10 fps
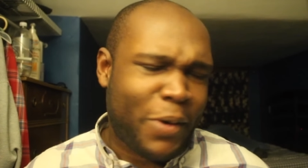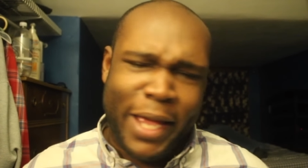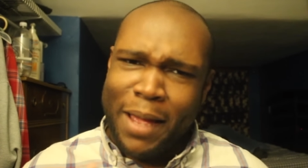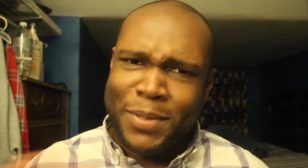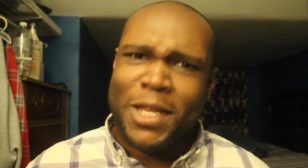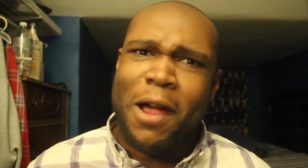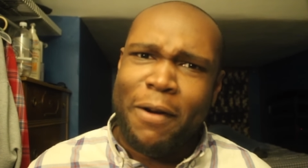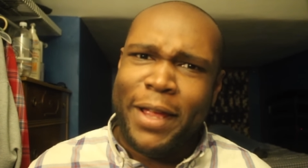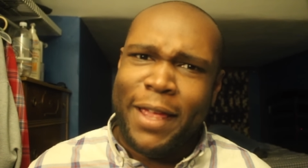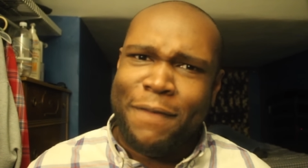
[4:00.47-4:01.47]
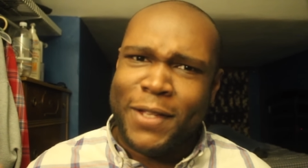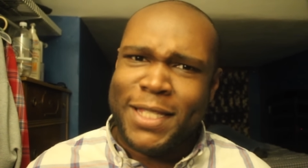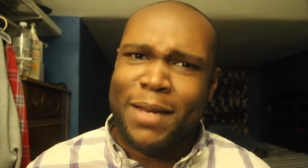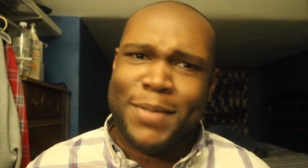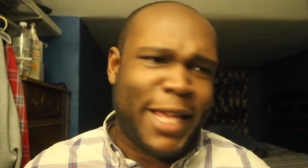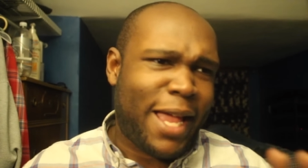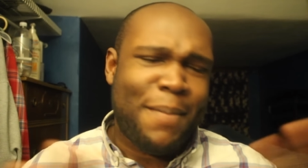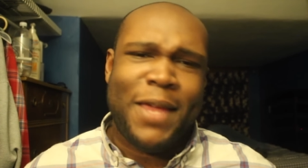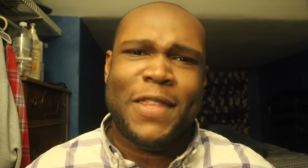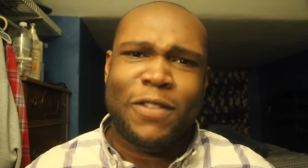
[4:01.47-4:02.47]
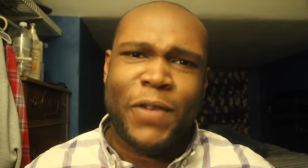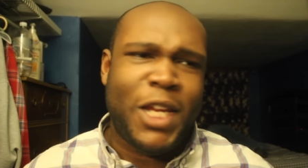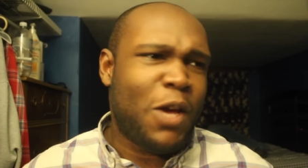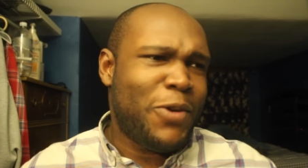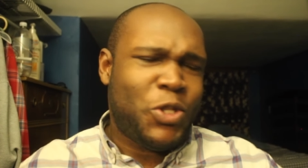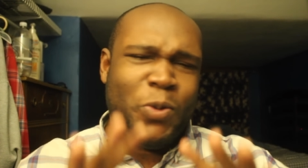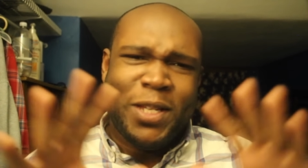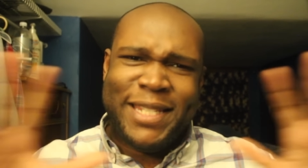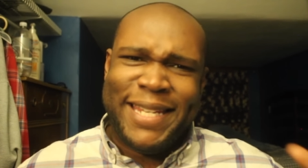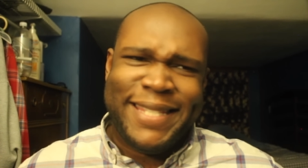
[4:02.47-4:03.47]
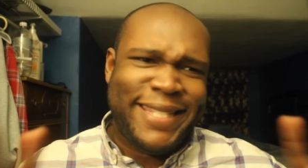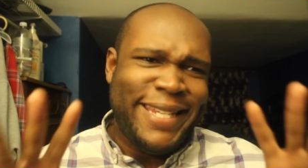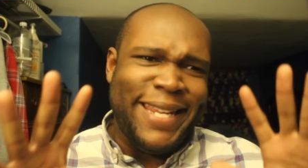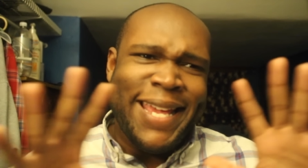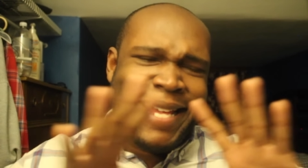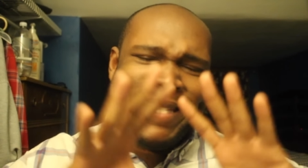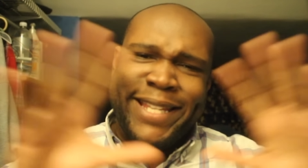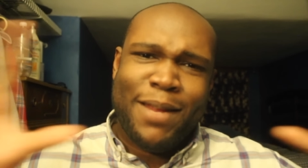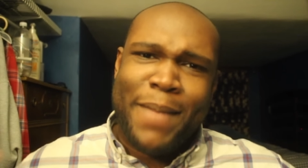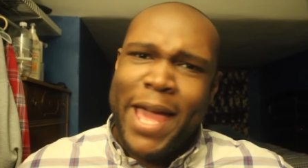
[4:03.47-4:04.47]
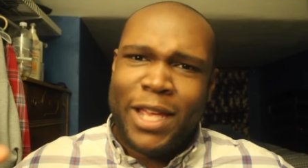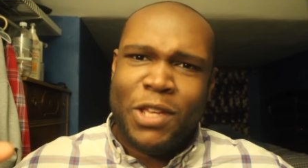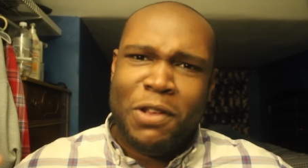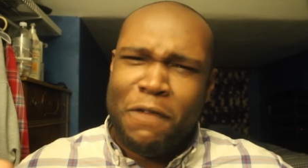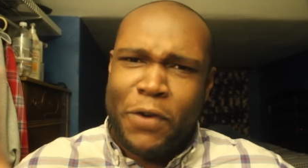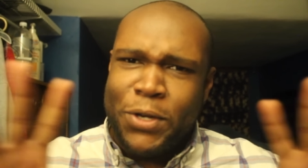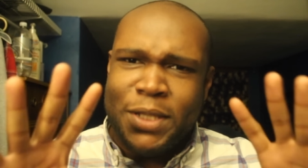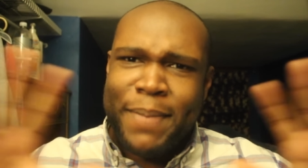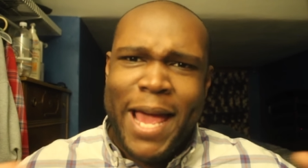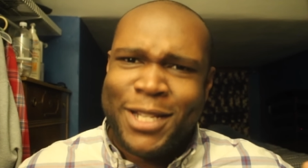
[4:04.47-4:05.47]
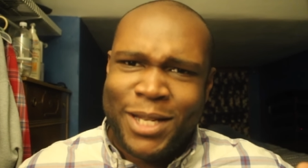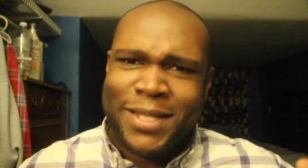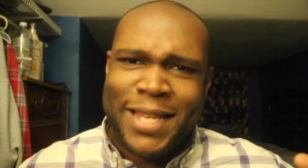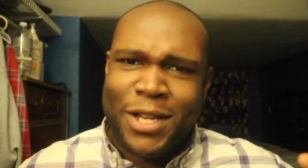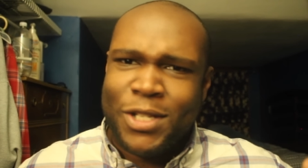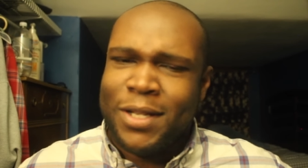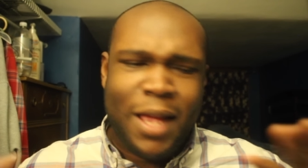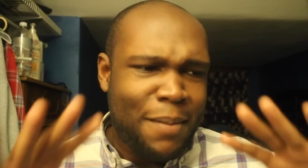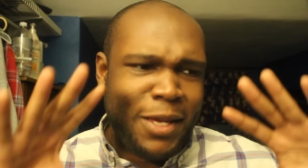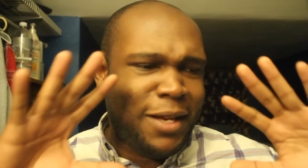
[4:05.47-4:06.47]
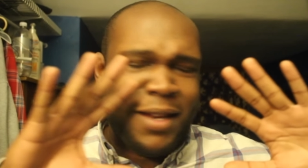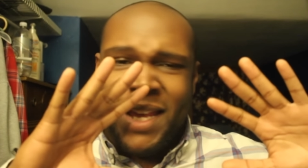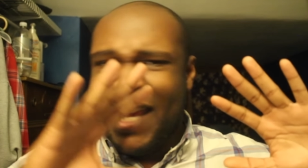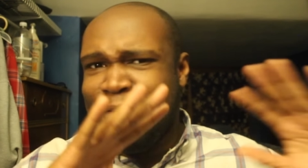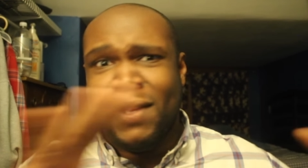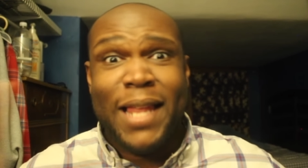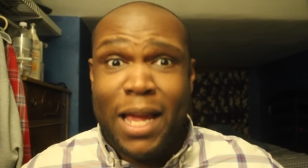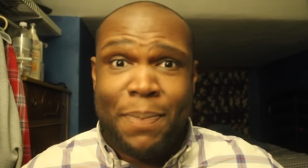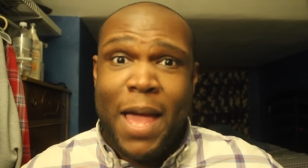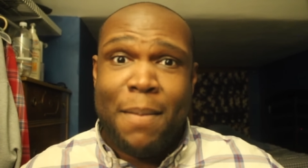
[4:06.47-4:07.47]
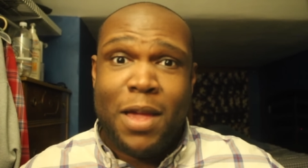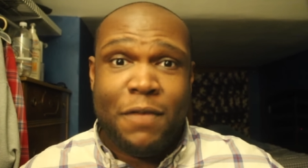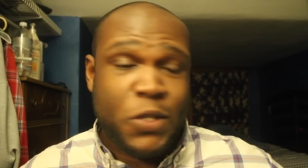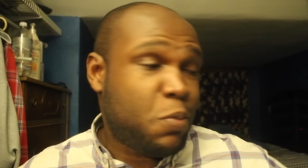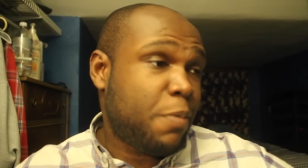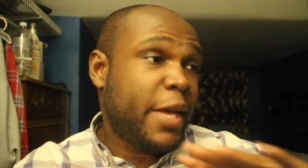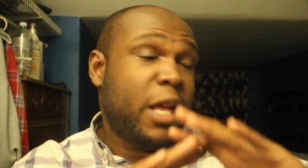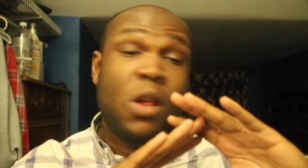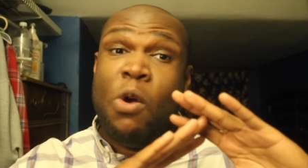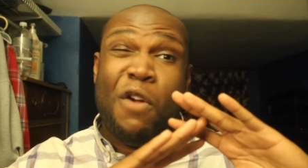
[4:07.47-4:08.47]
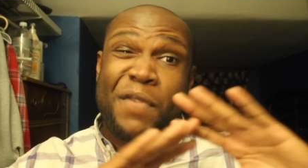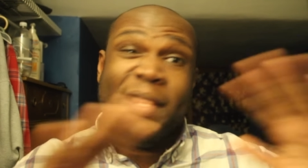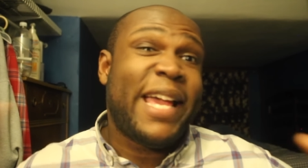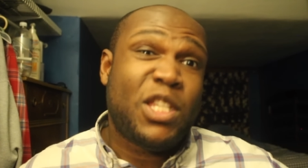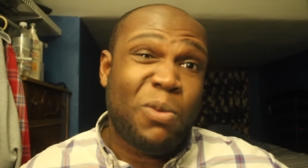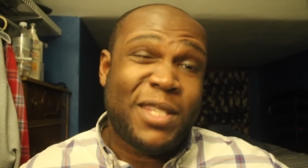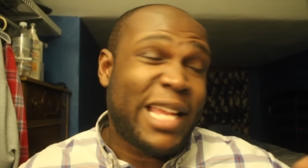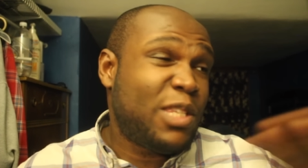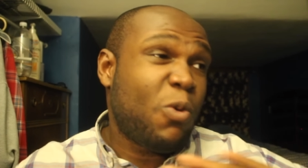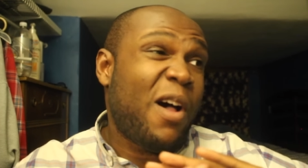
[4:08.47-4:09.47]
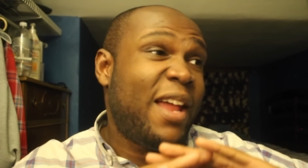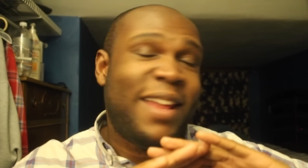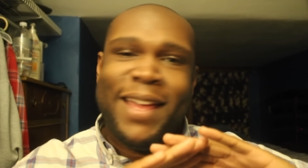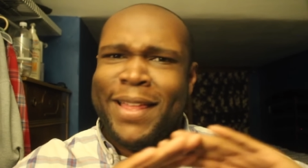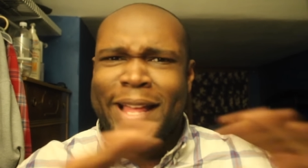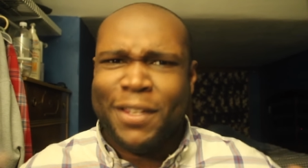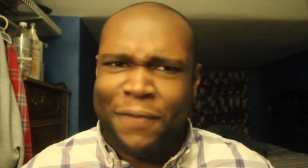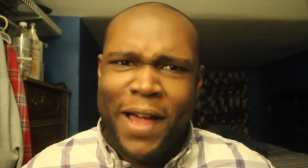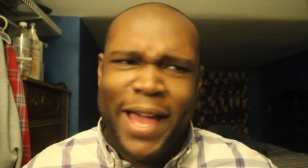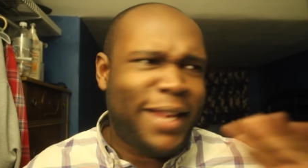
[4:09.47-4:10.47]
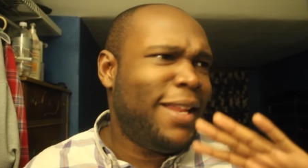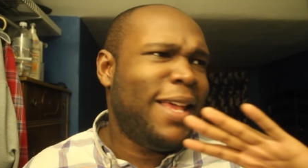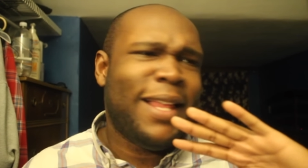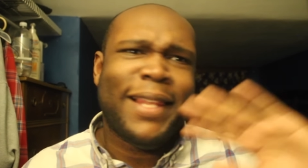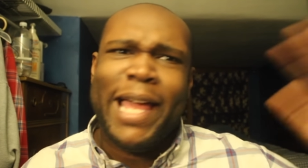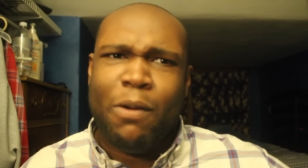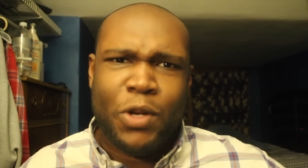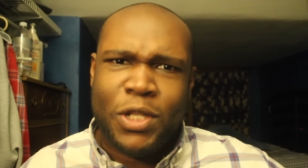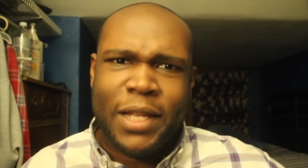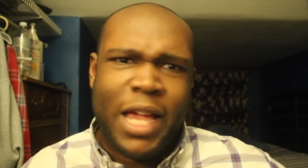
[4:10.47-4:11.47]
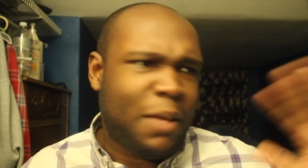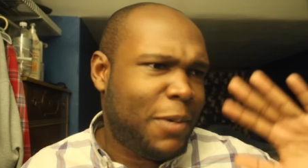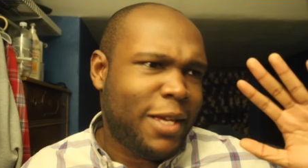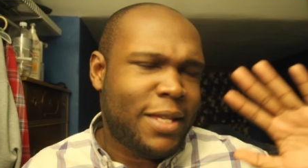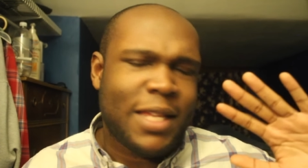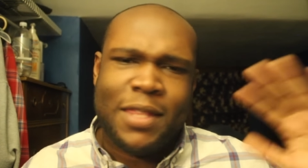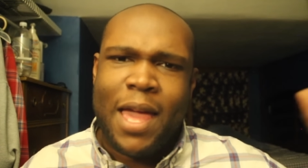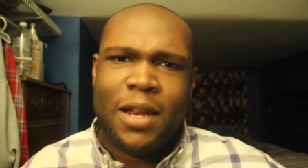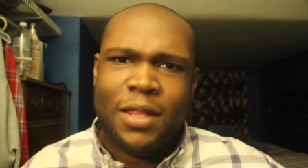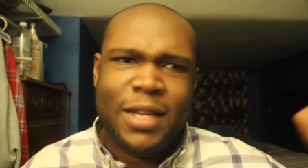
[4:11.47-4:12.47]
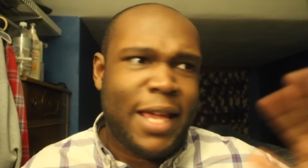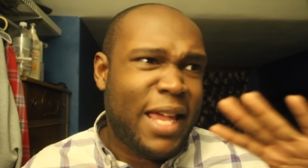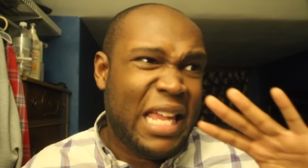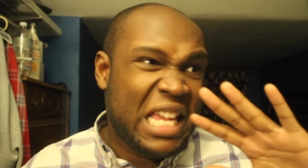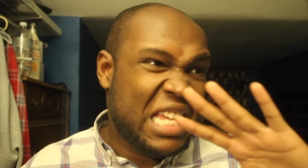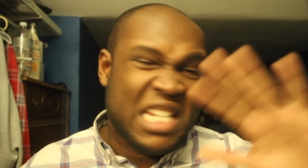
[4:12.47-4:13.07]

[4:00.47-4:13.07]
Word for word: Okay, I'm sorry if it seems like I made this video into a DC Cinematic Universe bashing session. I mean, if you like Batman v Superman, or if you like Suicide Squad, that's fine. Like what you like, because at the end of the day,